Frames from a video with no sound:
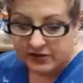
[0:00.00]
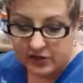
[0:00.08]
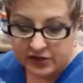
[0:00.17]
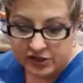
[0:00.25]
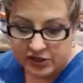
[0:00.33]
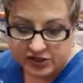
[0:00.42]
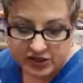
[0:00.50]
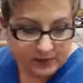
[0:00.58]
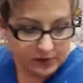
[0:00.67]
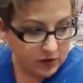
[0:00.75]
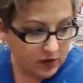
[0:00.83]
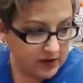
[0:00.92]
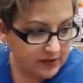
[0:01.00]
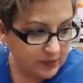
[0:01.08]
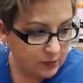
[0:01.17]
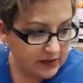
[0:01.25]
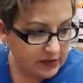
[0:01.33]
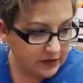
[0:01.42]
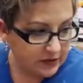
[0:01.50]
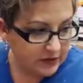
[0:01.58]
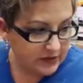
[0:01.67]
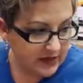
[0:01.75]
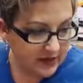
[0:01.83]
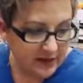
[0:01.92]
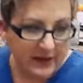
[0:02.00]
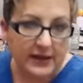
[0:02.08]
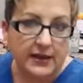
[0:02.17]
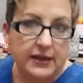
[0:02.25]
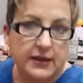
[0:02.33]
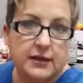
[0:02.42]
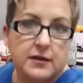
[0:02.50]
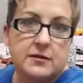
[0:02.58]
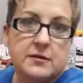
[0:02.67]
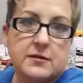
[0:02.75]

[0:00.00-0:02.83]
of you that just jumped on, we used the